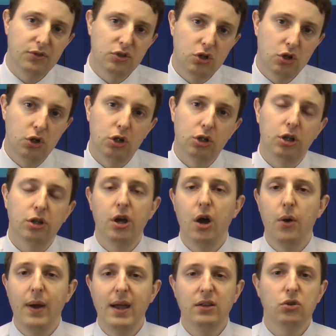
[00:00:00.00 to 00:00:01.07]
us a call on
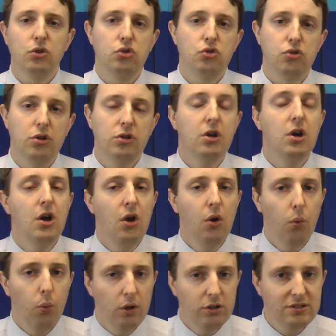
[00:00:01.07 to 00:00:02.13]
0800
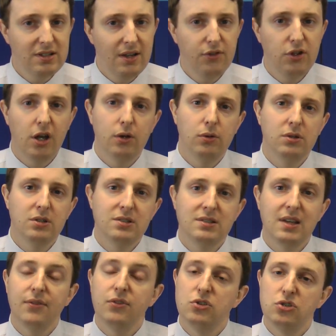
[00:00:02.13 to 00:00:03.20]
170
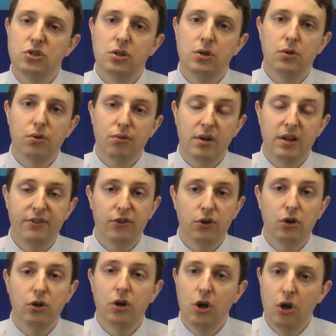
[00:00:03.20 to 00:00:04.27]

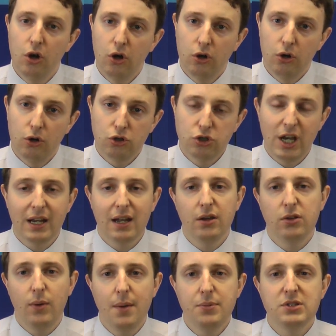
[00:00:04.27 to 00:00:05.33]
7234 or check out
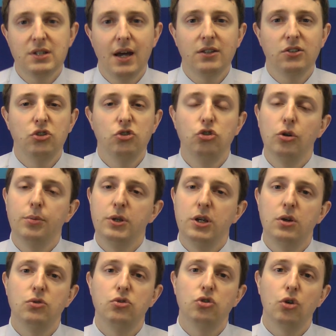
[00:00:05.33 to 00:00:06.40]
the website
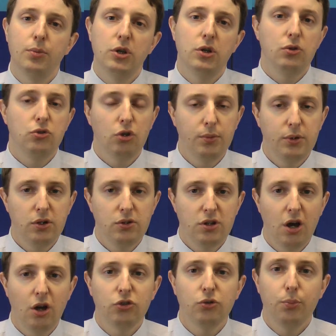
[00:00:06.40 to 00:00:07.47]

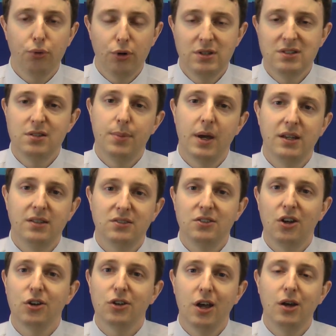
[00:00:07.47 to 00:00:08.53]

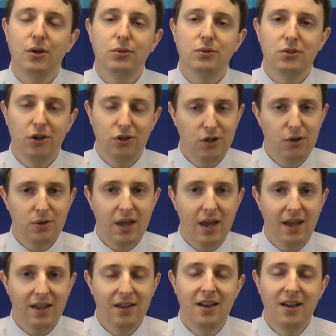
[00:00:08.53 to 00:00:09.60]

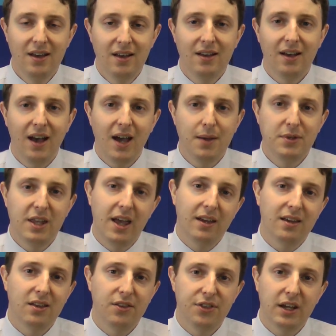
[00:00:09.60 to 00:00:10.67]
www.printerbase.co.uk. I'm
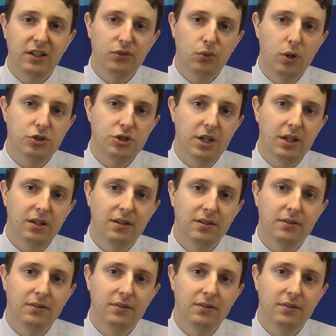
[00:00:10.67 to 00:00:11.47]
Nick and thanks for watching.